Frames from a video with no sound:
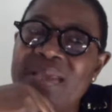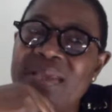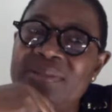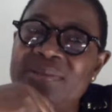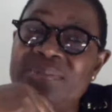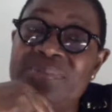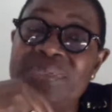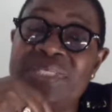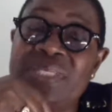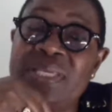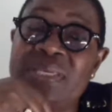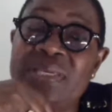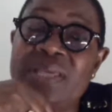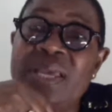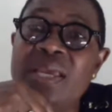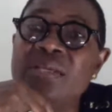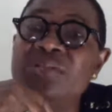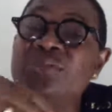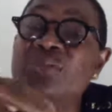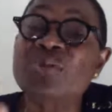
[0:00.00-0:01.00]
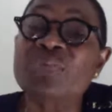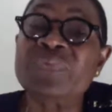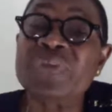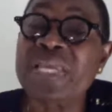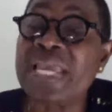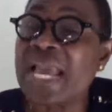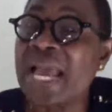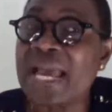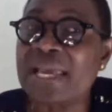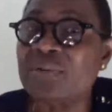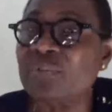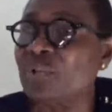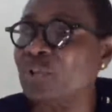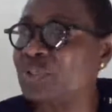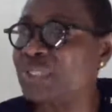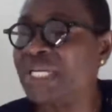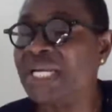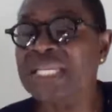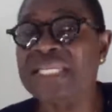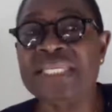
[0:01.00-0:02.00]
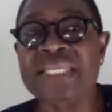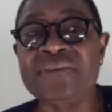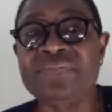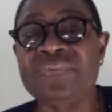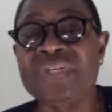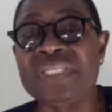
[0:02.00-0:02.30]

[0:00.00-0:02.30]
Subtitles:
You see? So the guy was cleaning